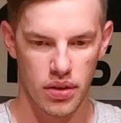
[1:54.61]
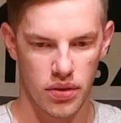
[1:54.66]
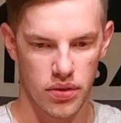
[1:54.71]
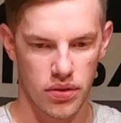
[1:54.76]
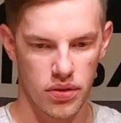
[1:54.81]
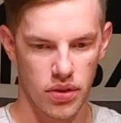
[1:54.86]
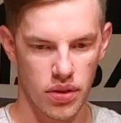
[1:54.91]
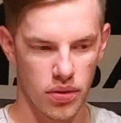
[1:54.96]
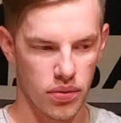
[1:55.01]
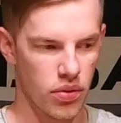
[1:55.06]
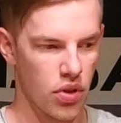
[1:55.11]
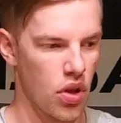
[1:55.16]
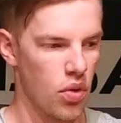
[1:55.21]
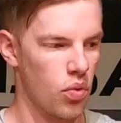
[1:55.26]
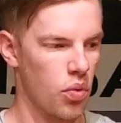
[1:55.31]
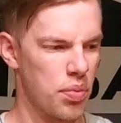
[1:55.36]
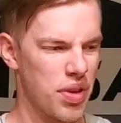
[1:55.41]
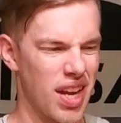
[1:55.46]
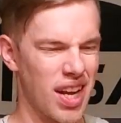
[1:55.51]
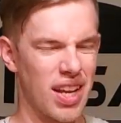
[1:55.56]
So
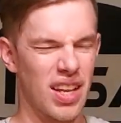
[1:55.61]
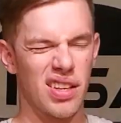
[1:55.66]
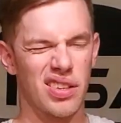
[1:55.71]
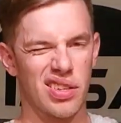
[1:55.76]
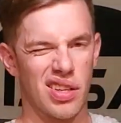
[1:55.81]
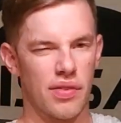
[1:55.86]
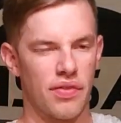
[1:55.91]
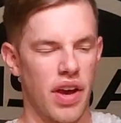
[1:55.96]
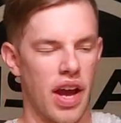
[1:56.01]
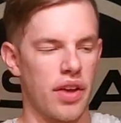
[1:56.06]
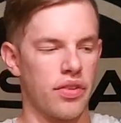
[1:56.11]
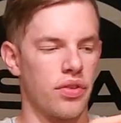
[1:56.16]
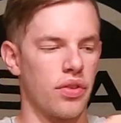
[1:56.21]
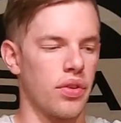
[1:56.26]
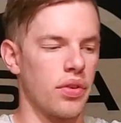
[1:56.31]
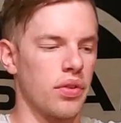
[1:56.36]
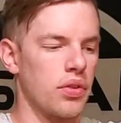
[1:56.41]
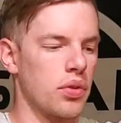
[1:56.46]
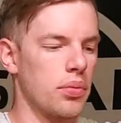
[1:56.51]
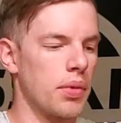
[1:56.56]
we'll be getting into the visor in
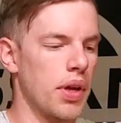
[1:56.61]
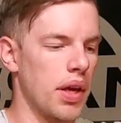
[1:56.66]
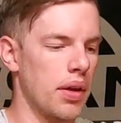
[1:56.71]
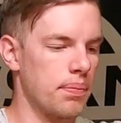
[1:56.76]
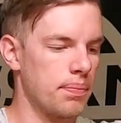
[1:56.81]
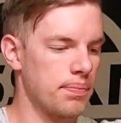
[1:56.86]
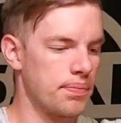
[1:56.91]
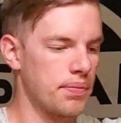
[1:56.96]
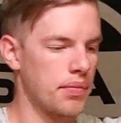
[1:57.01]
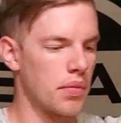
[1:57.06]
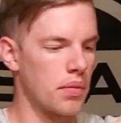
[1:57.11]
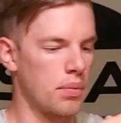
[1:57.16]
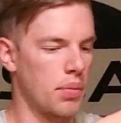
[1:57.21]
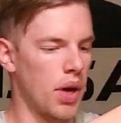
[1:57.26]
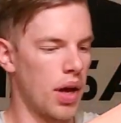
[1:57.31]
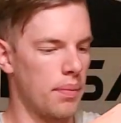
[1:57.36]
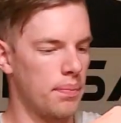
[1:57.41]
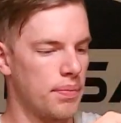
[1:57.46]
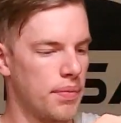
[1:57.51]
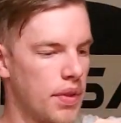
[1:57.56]
a little bit,
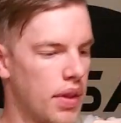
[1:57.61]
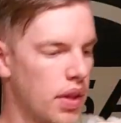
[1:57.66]
but